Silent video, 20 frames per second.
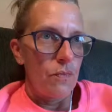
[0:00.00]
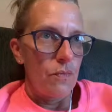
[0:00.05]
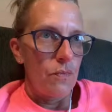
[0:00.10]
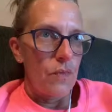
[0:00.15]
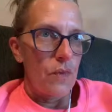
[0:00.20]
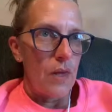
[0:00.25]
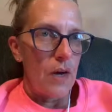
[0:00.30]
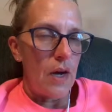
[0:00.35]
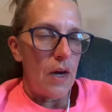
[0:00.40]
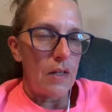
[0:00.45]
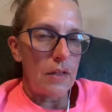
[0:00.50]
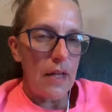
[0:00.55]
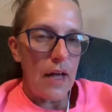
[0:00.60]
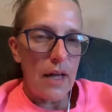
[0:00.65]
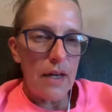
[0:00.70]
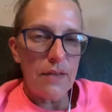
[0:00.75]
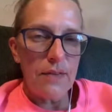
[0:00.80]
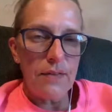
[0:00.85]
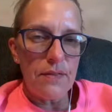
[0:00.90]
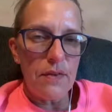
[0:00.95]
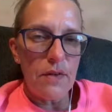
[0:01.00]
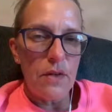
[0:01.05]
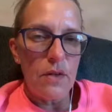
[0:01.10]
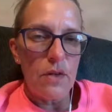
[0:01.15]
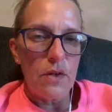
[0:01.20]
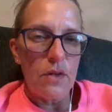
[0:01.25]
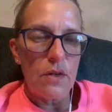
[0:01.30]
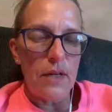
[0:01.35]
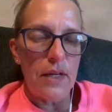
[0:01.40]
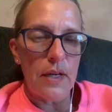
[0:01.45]
a lot of,
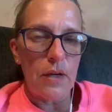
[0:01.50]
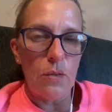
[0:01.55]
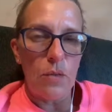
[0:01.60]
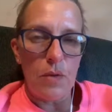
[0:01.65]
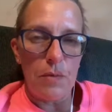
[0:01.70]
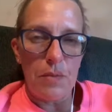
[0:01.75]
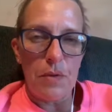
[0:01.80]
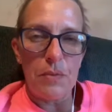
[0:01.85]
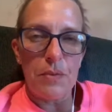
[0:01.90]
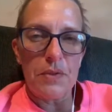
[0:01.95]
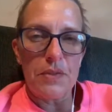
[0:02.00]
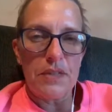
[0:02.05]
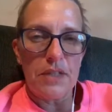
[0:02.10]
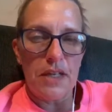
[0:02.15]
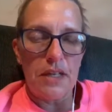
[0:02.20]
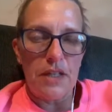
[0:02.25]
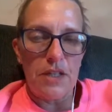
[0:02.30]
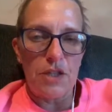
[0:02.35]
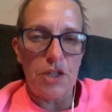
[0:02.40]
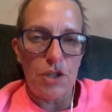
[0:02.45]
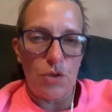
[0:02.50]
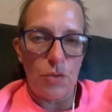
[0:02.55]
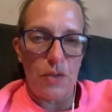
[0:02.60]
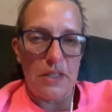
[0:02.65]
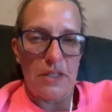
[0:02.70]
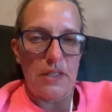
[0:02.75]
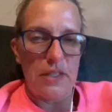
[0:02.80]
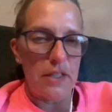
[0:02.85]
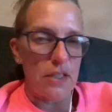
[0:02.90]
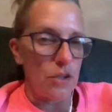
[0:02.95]
like when people say they just want to
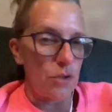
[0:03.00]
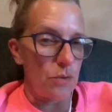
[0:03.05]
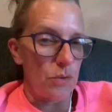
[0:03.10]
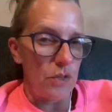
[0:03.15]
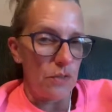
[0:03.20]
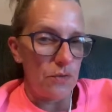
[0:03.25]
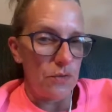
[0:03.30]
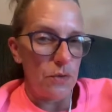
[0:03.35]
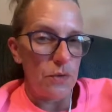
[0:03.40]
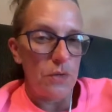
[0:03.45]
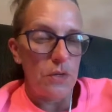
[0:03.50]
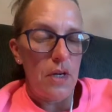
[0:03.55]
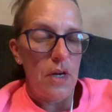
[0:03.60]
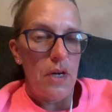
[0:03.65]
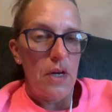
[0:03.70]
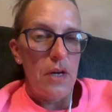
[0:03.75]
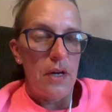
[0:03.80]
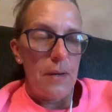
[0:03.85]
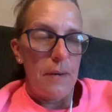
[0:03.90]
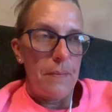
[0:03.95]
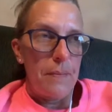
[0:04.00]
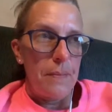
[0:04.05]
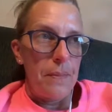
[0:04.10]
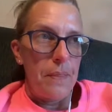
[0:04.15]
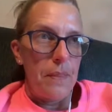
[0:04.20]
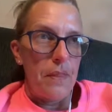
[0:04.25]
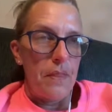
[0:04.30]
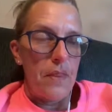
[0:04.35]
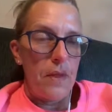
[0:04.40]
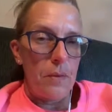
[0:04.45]
stick to real food,
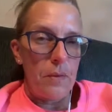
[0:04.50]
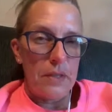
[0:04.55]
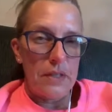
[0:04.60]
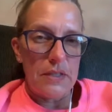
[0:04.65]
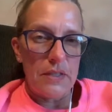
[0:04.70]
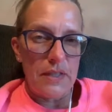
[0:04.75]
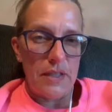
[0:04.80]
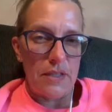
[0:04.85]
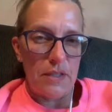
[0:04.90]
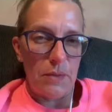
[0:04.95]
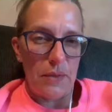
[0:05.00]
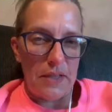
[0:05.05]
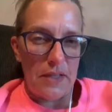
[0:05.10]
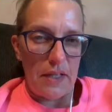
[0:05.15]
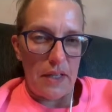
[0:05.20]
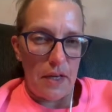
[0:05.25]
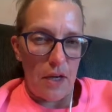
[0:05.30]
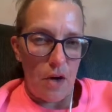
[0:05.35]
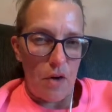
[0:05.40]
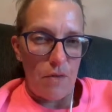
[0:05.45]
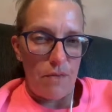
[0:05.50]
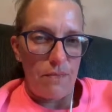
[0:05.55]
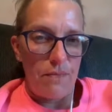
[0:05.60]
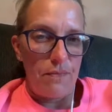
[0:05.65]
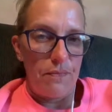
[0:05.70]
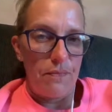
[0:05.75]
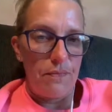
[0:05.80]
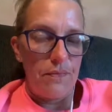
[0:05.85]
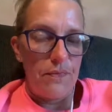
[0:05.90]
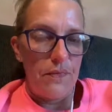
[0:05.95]
they want to stick to what they know.
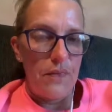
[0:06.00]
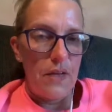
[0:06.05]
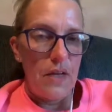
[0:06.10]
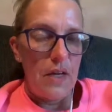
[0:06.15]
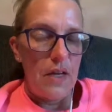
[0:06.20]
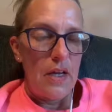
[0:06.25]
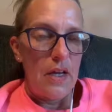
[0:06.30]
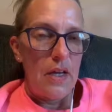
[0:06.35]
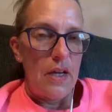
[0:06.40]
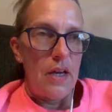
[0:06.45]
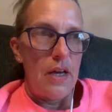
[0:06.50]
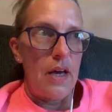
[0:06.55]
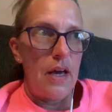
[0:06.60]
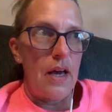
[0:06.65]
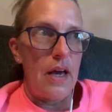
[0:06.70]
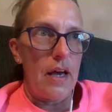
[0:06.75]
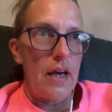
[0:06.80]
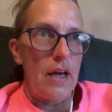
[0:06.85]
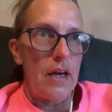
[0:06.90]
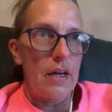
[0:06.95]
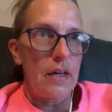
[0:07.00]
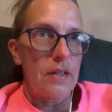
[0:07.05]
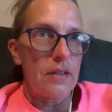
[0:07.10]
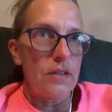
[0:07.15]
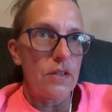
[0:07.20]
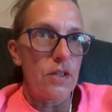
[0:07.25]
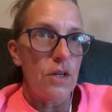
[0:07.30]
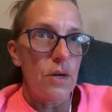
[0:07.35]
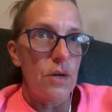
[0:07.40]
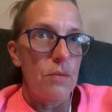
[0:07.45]
And
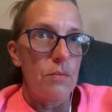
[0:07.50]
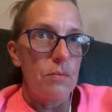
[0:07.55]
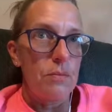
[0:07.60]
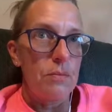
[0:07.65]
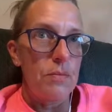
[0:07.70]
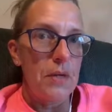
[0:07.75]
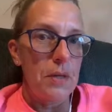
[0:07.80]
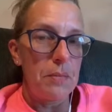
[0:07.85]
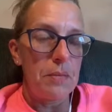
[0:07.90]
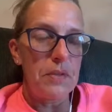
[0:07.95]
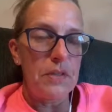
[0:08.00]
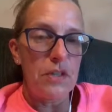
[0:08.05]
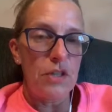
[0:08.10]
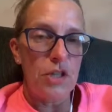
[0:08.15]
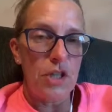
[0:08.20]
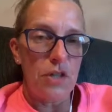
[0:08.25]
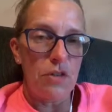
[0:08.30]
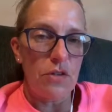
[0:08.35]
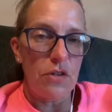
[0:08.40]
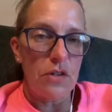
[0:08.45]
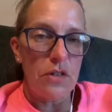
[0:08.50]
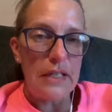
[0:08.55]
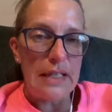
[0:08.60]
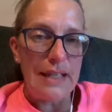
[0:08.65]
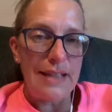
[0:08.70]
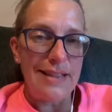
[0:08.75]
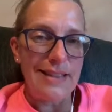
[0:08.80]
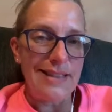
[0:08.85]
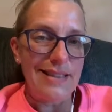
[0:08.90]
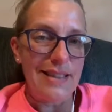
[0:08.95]
people in general eat
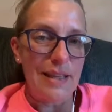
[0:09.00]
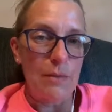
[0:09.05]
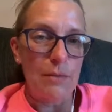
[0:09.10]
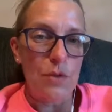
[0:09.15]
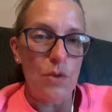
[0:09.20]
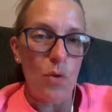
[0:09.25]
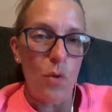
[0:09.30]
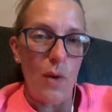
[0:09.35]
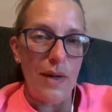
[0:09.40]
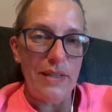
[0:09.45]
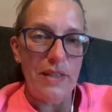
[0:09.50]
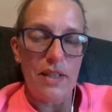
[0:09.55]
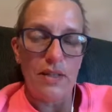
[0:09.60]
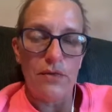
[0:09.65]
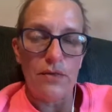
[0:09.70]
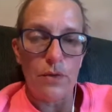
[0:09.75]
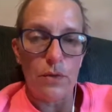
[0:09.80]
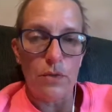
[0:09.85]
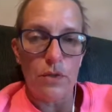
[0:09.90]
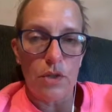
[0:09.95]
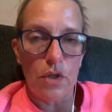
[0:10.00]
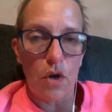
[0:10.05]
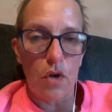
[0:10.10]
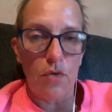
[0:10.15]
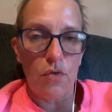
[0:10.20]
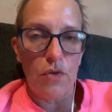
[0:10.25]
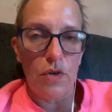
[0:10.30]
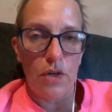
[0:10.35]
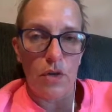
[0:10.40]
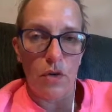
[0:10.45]
the same 20 foods
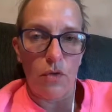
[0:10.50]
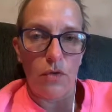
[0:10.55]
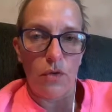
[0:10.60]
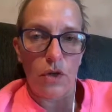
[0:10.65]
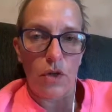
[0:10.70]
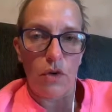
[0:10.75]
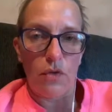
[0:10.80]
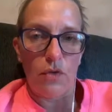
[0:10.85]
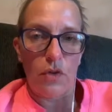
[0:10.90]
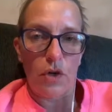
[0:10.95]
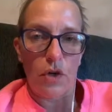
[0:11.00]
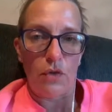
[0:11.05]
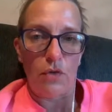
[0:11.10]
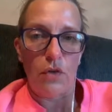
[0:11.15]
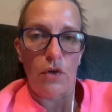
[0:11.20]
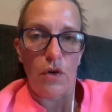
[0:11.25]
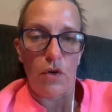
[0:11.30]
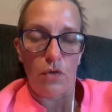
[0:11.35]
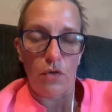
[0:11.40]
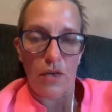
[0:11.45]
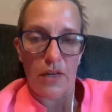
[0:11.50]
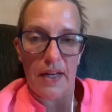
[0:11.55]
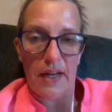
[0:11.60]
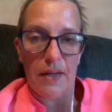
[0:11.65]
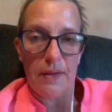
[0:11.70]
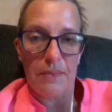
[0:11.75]
over and over and over and over and over again.